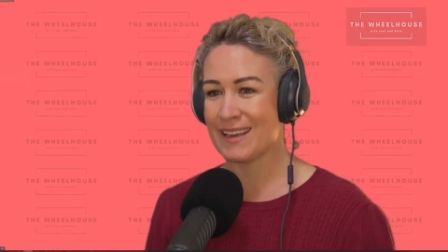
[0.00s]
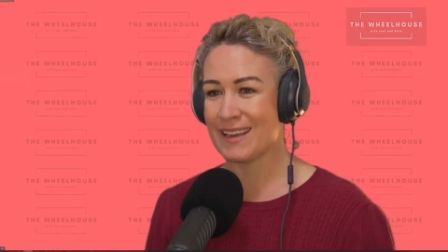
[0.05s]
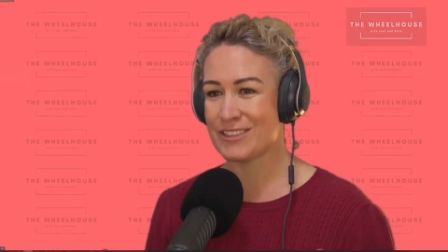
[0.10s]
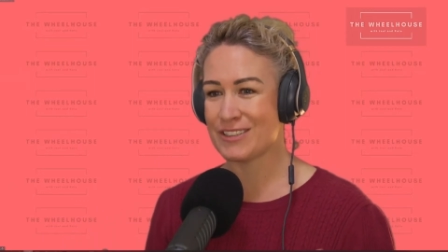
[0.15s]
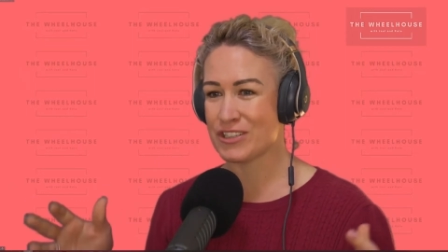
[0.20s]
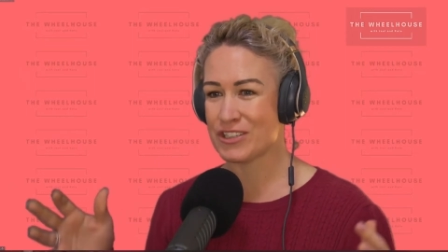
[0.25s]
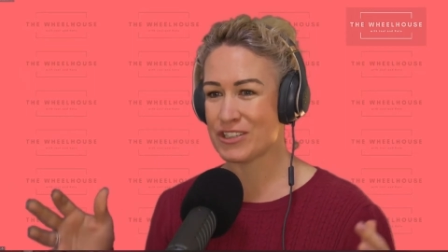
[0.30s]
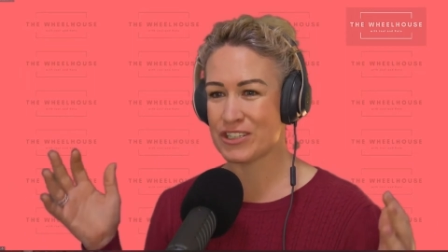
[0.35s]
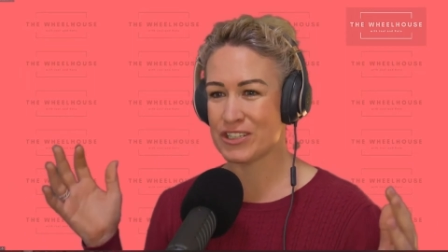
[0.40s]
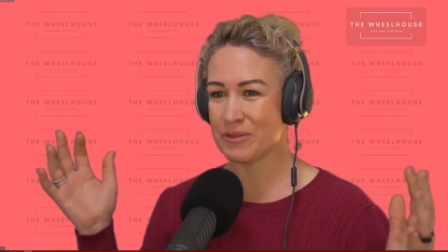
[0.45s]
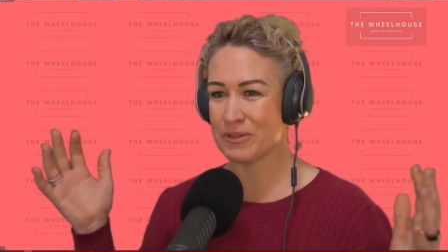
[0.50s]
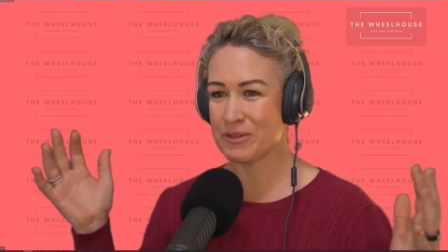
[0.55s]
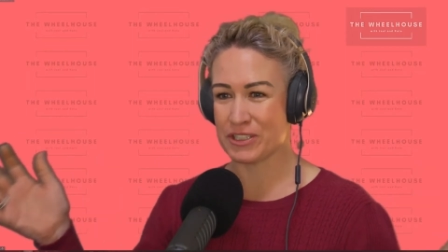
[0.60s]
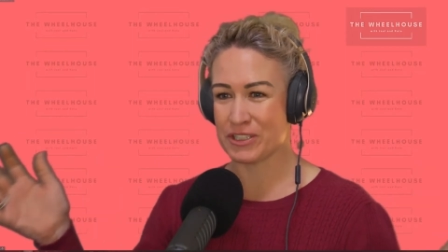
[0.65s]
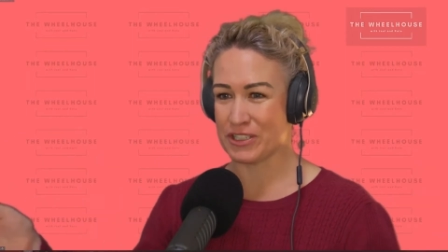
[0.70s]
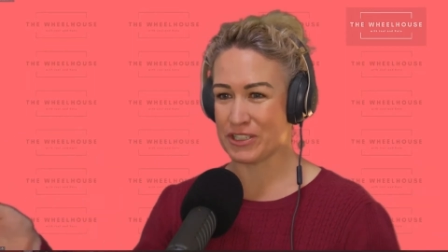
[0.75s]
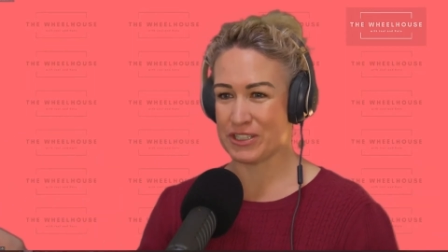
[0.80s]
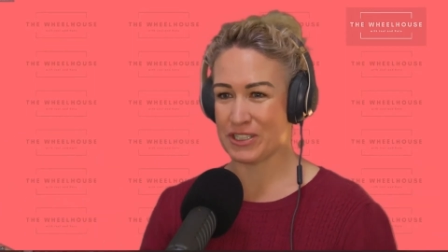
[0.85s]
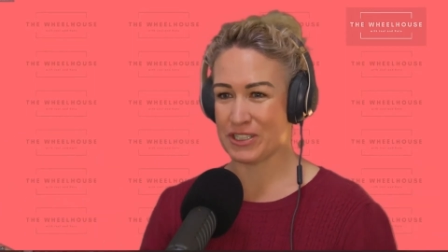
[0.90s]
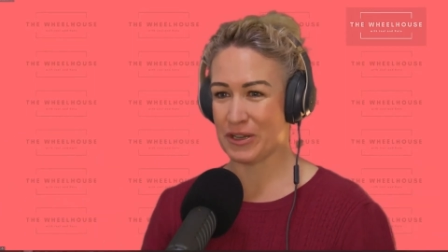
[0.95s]
Just, she
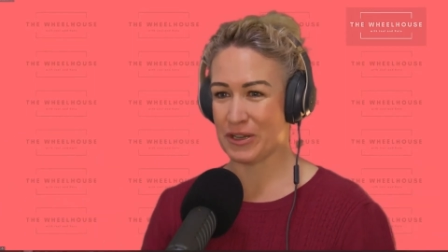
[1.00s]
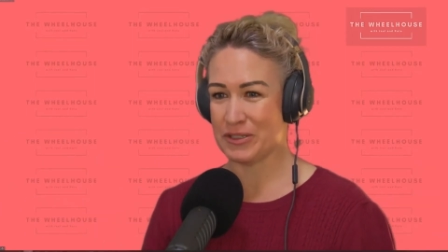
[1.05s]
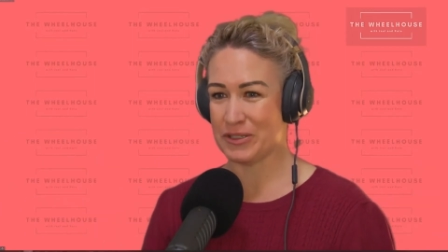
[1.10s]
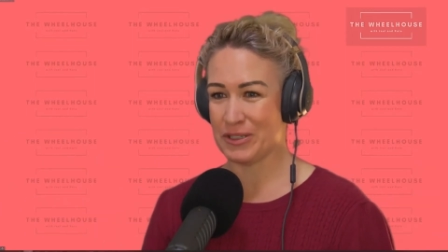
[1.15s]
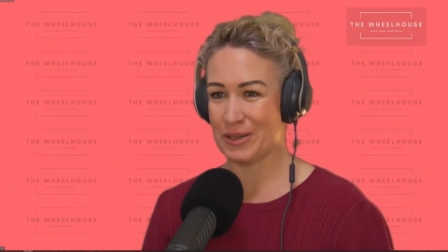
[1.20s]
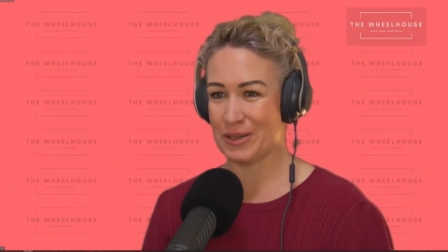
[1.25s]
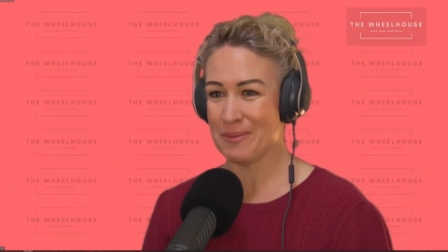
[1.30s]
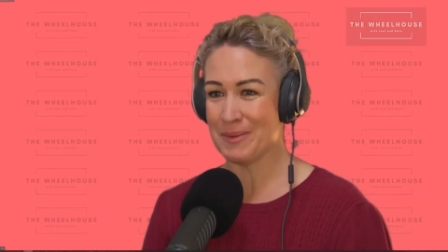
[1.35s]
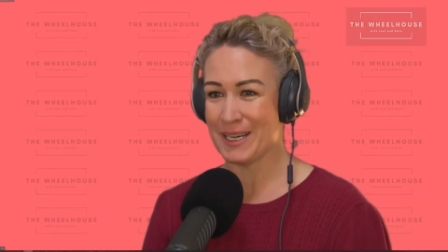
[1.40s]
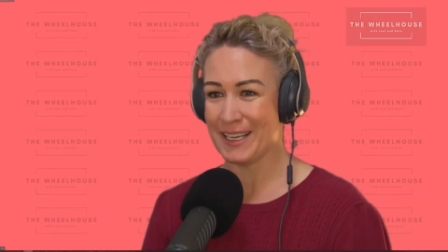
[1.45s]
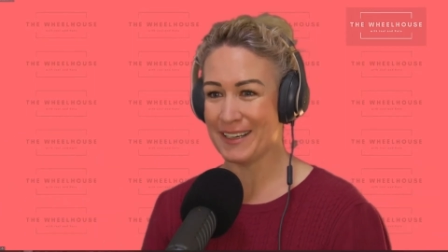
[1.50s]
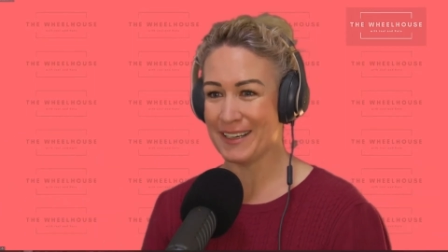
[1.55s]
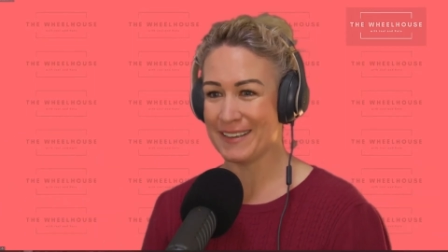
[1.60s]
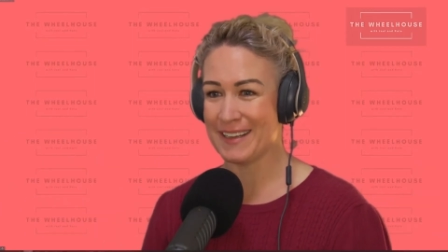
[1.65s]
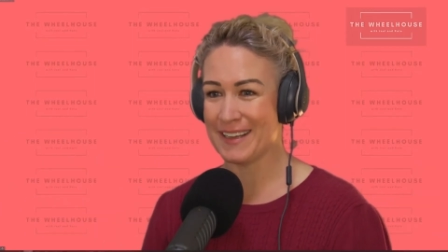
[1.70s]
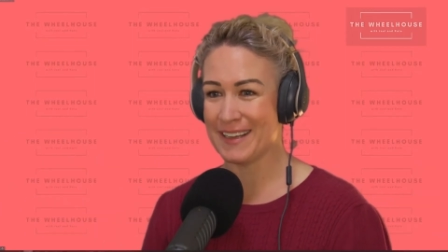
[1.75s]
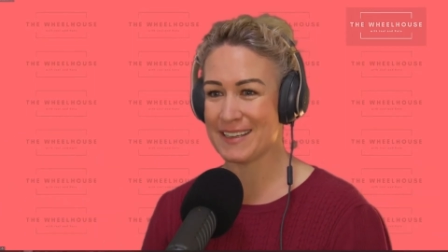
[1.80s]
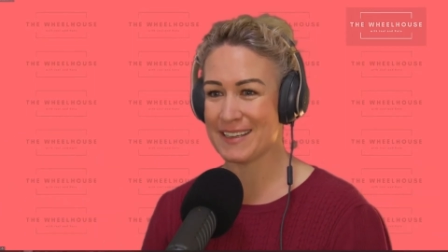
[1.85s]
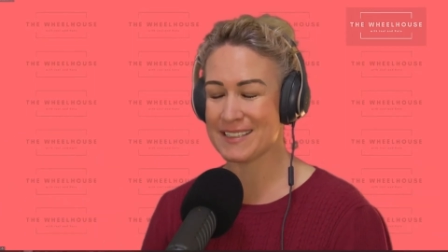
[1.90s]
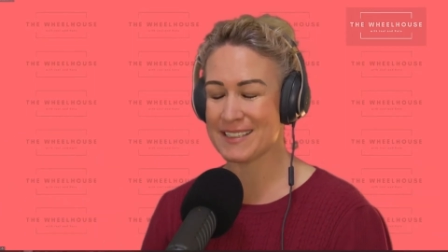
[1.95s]
was just so dominant
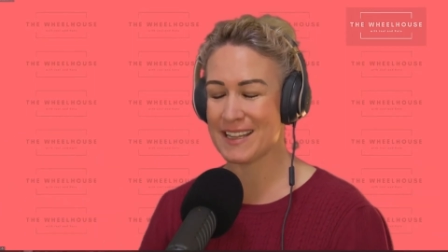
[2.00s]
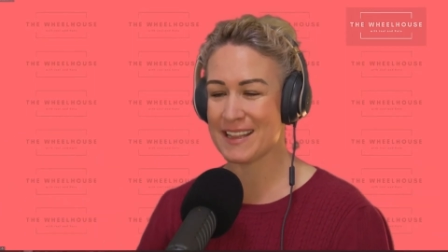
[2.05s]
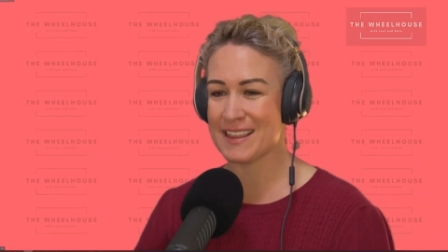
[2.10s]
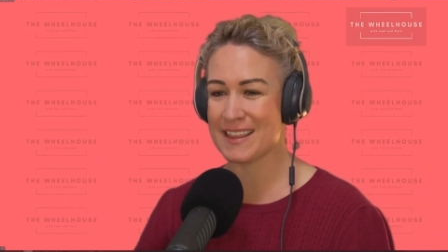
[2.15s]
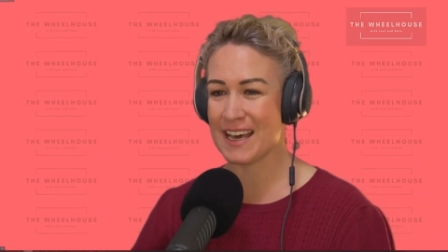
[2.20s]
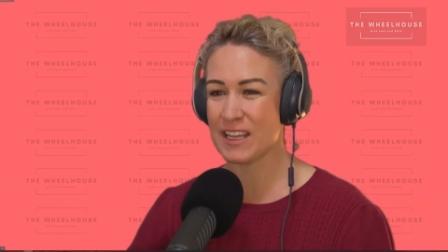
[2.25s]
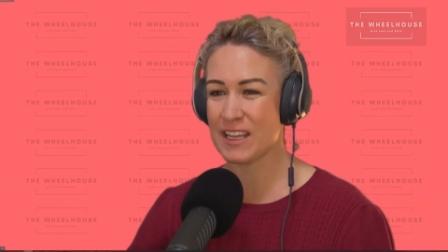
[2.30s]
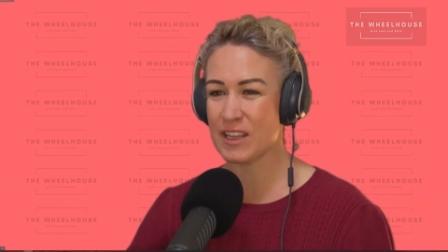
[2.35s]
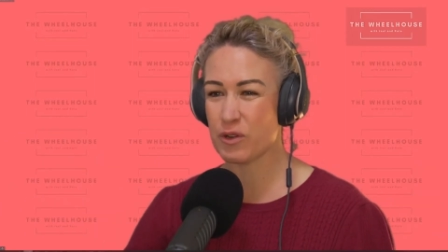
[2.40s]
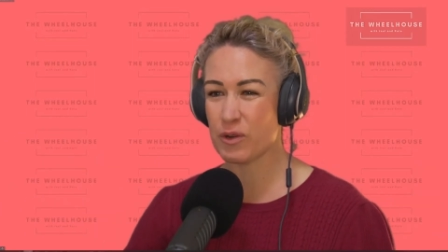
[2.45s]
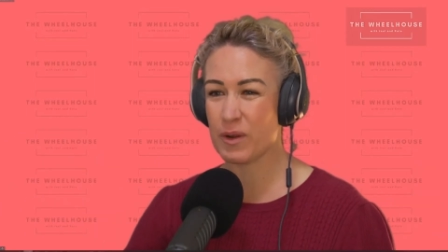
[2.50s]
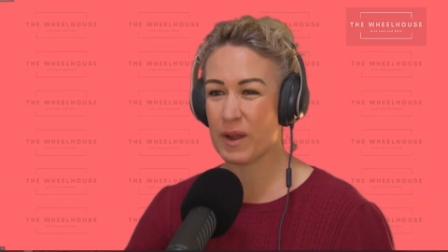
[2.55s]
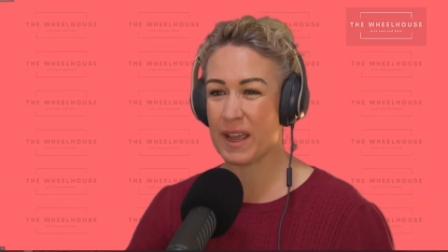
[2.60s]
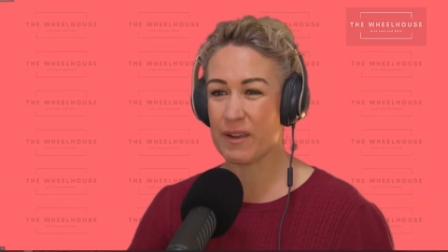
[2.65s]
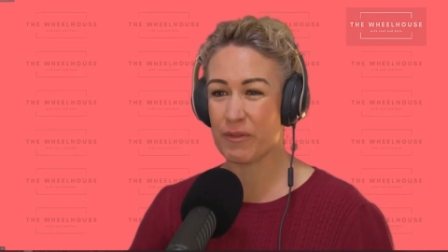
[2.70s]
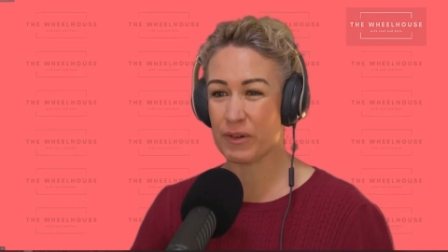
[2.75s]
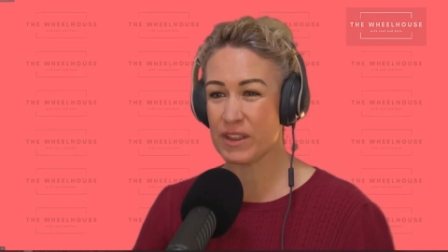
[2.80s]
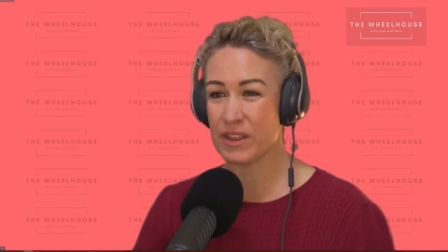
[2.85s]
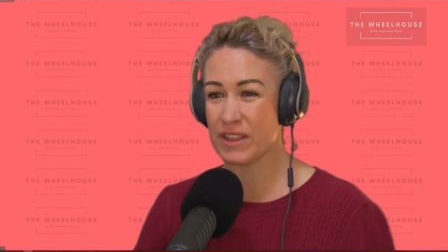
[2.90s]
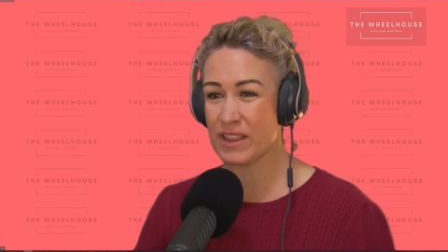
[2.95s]
and they threw
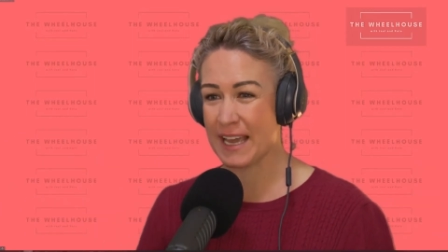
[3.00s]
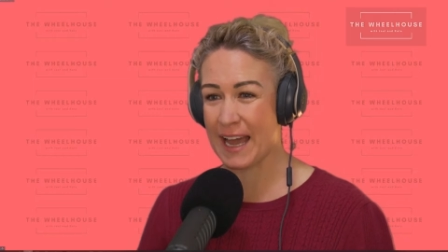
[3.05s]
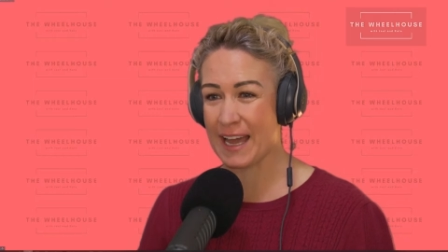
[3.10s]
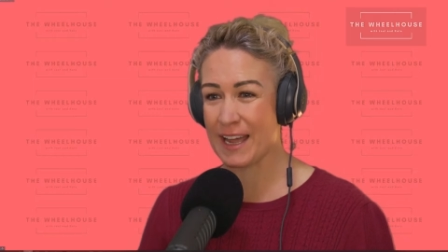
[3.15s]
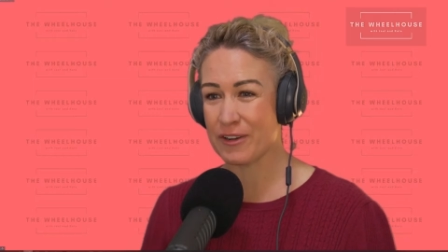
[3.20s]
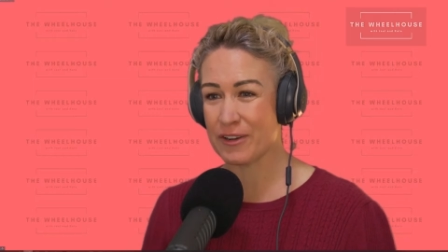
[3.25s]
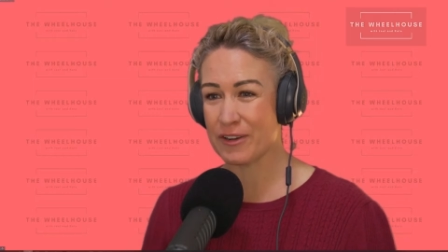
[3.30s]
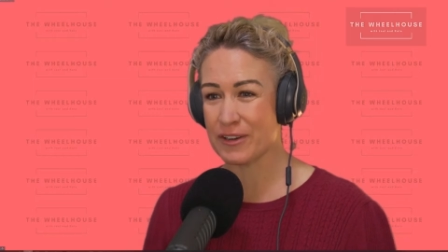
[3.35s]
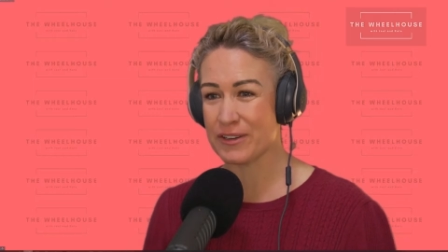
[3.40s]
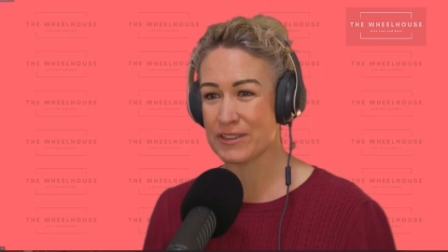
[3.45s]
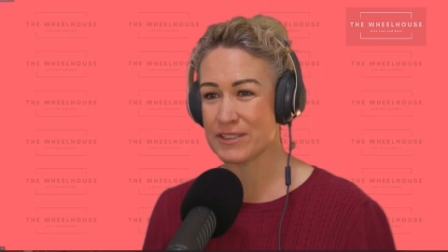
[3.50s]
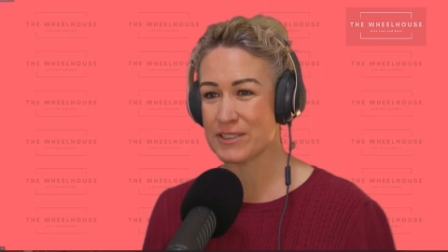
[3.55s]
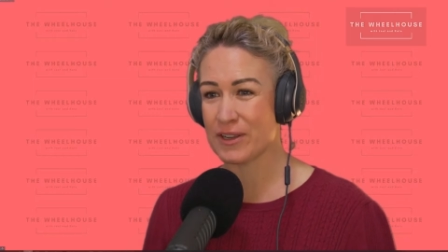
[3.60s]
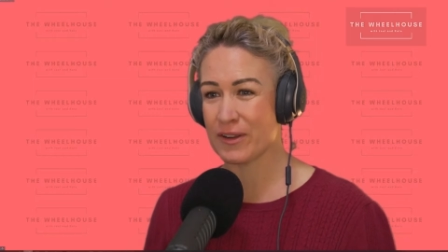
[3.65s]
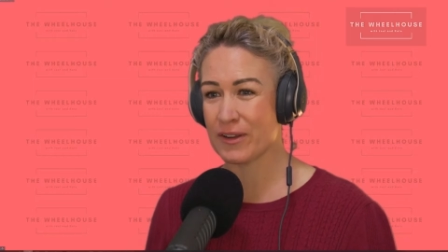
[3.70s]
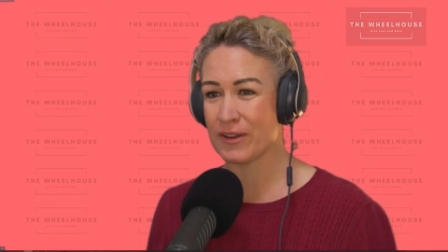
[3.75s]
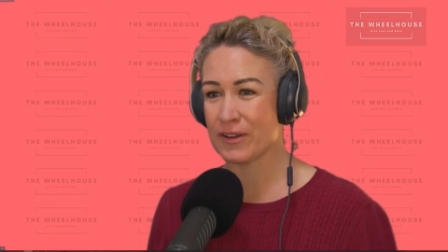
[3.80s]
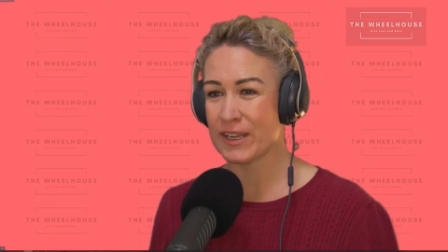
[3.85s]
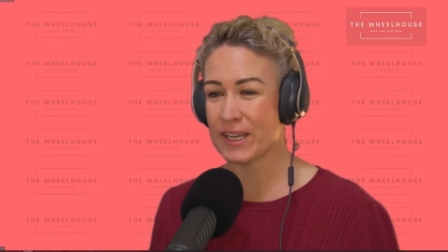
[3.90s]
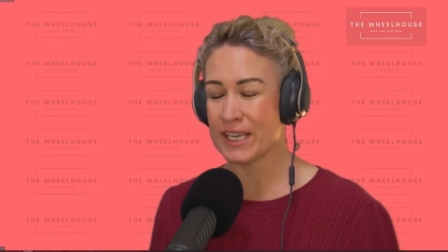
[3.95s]
everything at her.
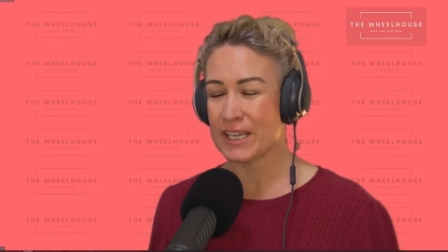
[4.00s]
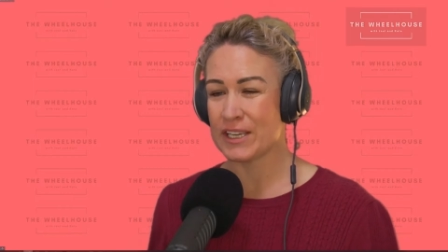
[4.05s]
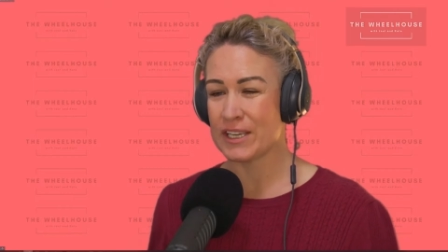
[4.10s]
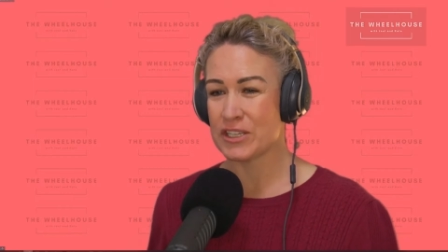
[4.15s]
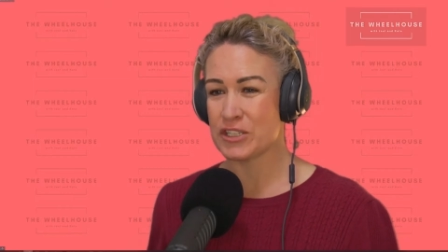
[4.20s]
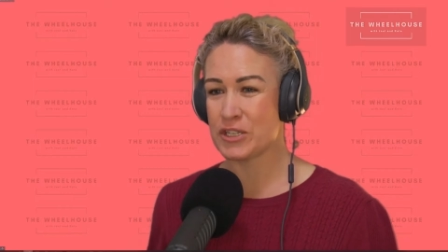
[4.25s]
So